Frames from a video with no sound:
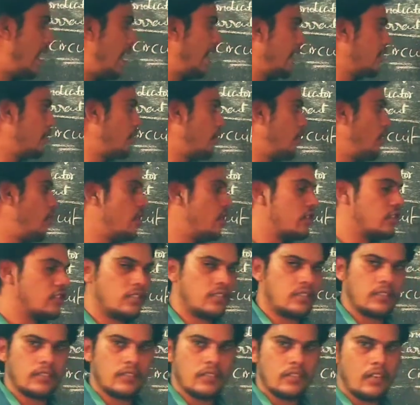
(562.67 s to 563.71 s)

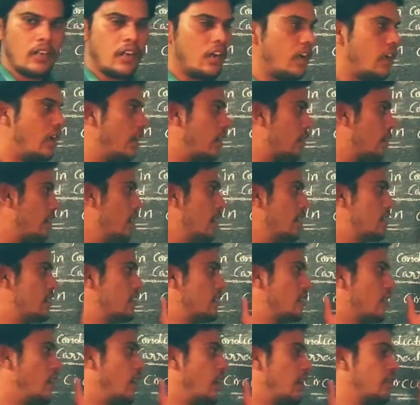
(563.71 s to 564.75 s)
electrons or
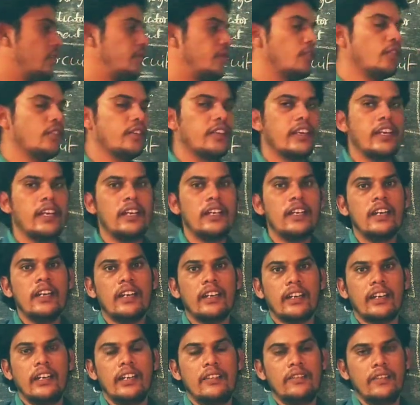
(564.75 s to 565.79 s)
start flow in a
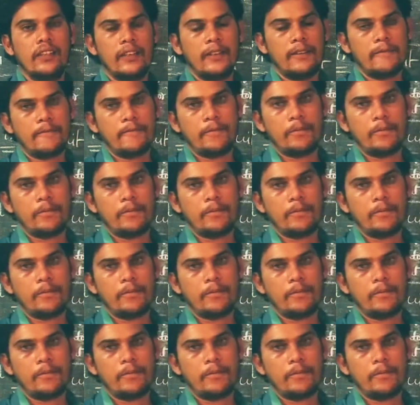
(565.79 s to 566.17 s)
right way.